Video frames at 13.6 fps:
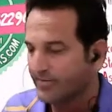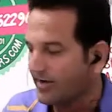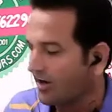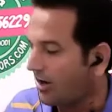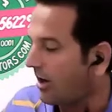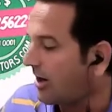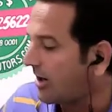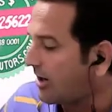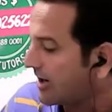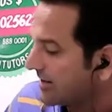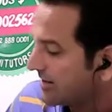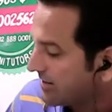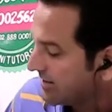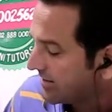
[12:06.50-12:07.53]

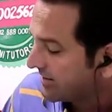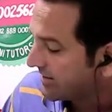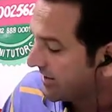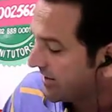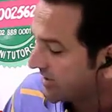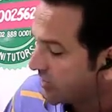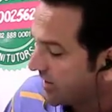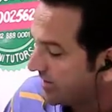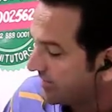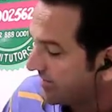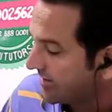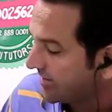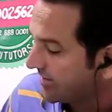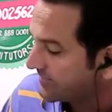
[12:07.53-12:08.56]
or it will
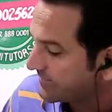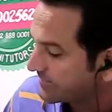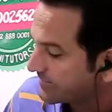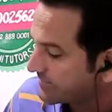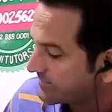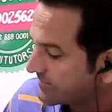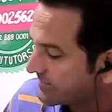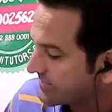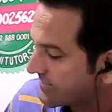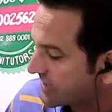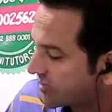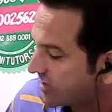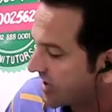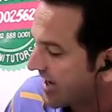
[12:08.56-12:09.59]
be
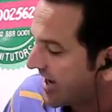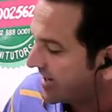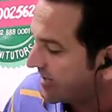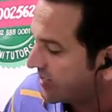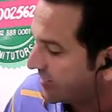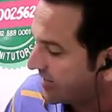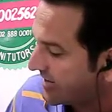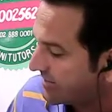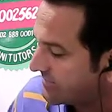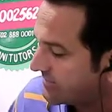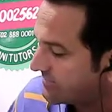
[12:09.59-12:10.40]
trinomial.